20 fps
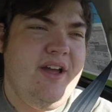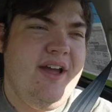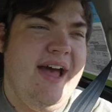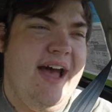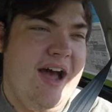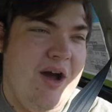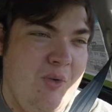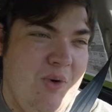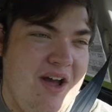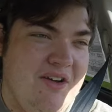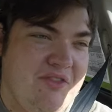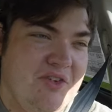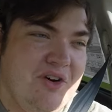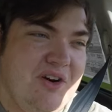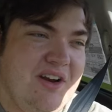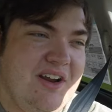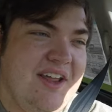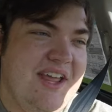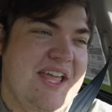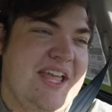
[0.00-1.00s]

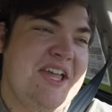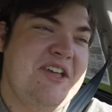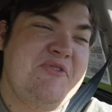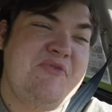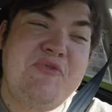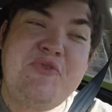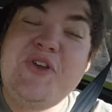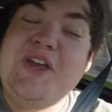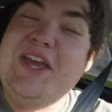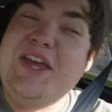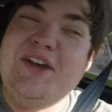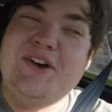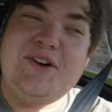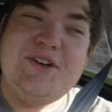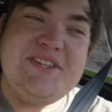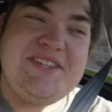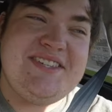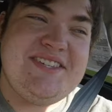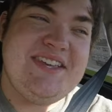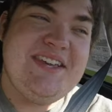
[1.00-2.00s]
However, it
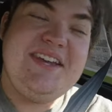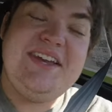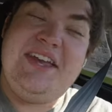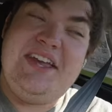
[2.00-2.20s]
feels,